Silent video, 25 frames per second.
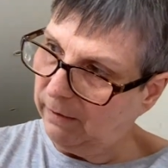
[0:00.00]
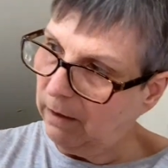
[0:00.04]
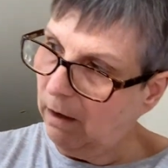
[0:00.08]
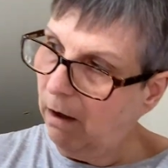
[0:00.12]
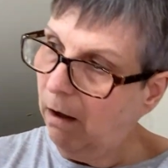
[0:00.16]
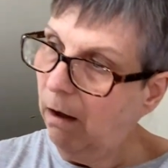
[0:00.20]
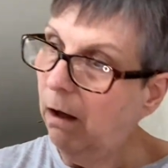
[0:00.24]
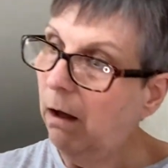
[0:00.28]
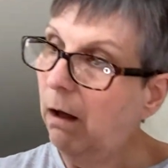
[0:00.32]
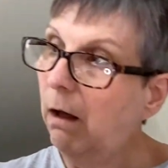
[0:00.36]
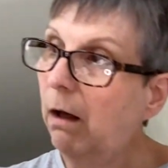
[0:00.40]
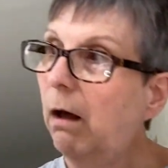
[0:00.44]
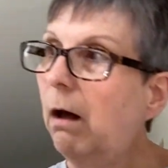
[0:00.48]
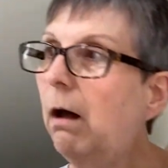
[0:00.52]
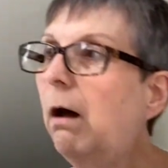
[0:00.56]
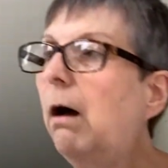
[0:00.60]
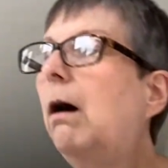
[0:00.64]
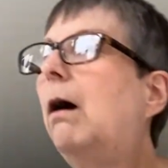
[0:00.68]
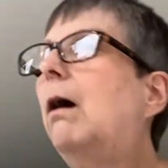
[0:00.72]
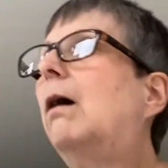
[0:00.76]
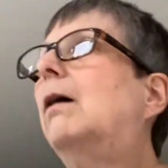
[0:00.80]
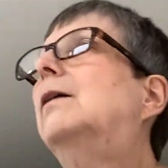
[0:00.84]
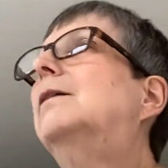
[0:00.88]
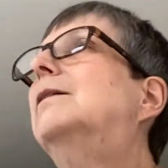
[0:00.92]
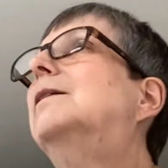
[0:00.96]
Oh,
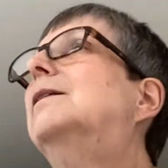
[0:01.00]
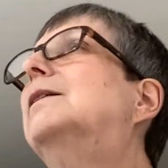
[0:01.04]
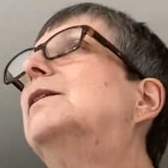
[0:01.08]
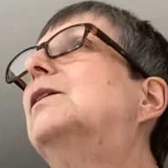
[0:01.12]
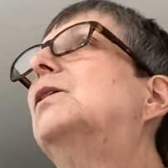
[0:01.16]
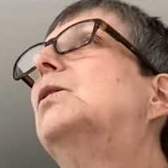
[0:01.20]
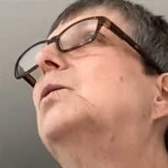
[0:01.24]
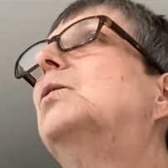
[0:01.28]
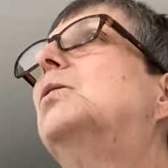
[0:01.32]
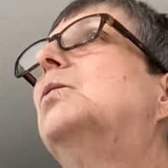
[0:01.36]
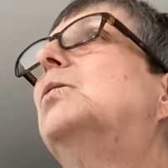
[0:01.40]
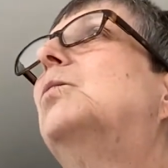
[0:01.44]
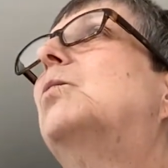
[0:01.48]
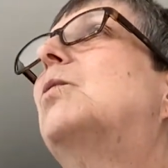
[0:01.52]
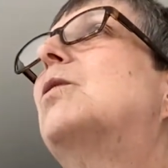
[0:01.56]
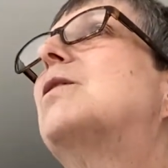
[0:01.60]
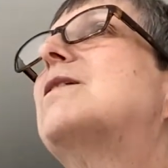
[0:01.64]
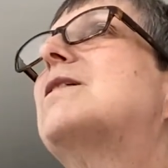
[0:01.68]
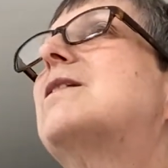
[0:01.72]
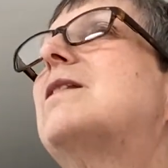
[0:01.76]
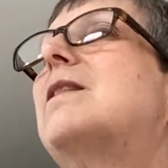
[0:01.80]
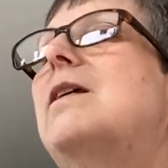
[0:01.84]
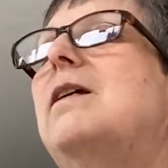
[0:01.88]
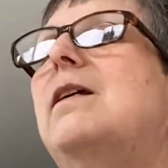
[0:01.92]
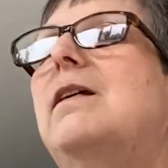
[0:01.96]

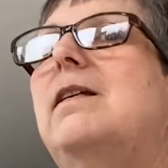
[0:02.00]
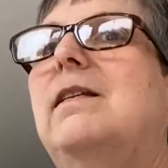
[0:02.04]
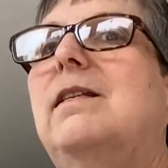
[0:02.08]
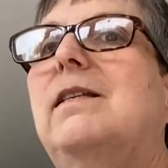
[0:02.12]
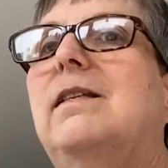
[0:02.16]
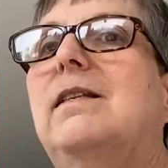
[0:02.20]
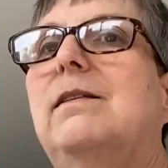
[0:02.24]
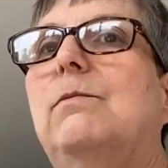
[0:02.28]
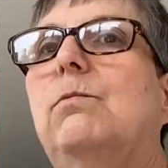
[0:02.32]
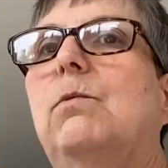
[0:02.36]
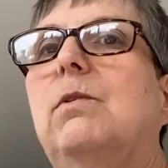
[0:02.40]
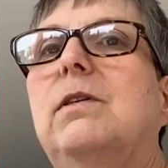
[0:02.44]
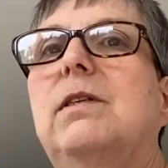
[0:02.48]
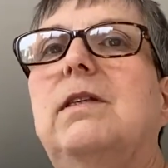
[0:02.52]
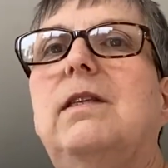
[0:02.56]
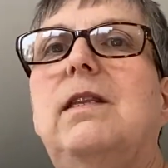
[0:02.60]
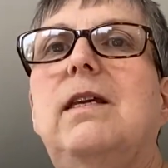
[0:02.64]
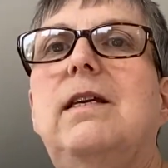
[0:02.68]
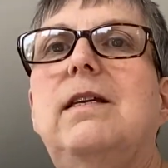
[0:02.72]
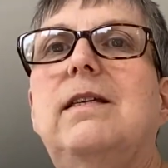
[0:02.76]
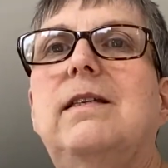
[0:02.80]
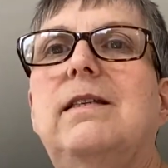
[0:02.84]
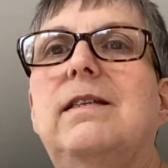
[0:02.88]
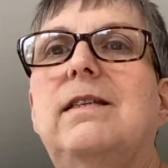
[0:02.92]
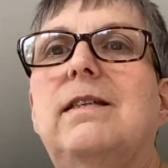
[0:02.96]
what's this? What's
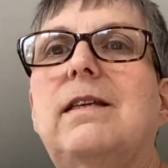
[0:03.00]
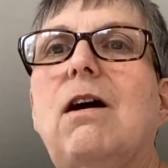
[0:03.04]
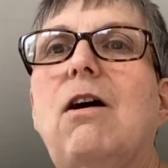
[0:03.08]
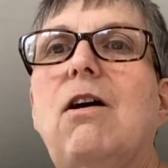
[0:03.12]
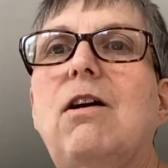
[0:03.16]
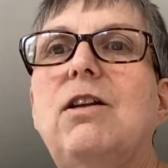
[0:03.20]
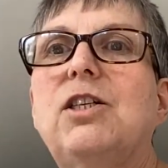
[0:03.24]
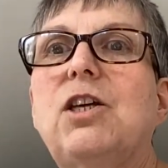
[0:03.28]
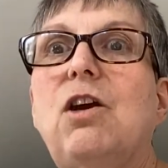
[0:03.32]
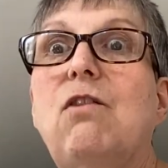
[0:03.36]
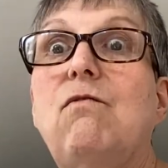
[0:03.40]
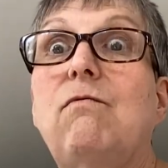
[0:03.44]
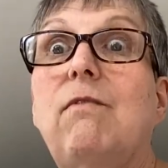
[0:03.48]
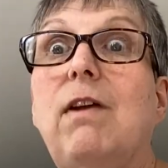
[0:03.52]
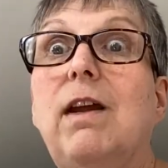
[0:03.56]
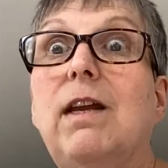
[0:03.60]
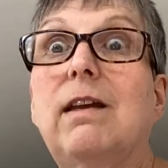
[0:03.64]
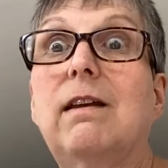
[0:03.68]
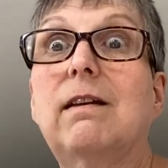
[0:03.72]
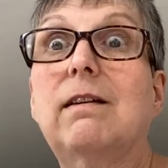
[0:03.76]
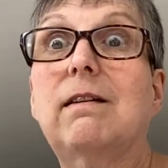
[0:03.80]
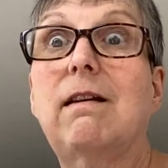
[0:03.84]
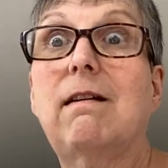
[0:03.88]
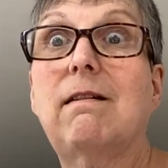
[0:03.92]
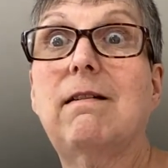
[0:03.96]
this? I don't
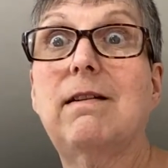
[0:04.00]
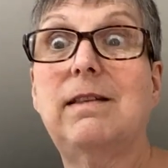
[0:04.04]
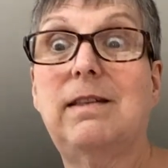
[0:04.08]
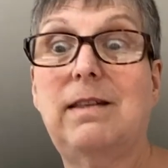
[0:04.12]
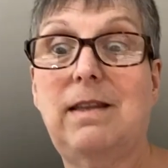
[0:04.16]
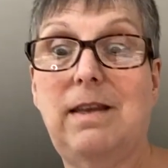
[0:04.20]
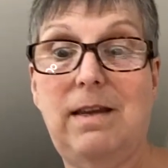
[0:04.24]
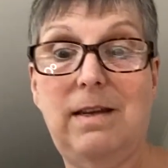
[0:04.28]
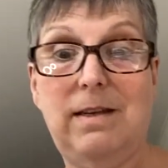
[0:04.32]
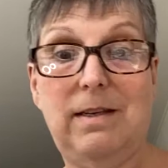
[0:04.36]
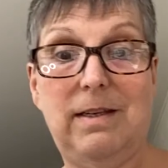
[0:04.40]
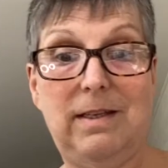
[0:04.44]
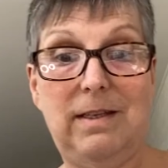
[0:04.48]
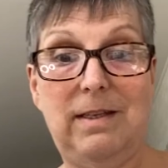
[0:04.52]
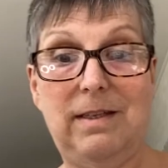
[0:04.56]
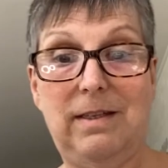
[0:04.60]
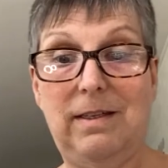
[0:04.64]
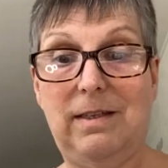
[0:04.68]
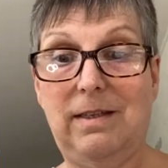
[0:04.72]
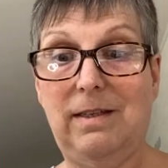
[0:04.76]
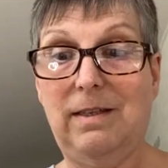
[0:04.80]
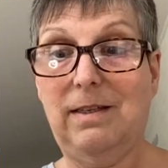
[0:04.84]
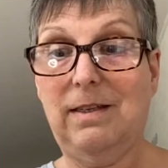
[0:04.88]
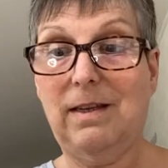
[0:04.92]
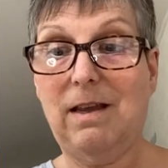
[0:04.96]
recognise
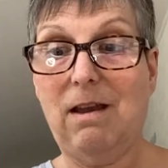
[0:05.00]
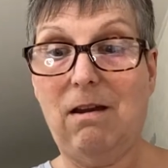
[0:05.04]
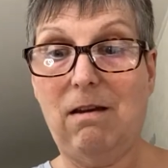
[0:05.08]
this.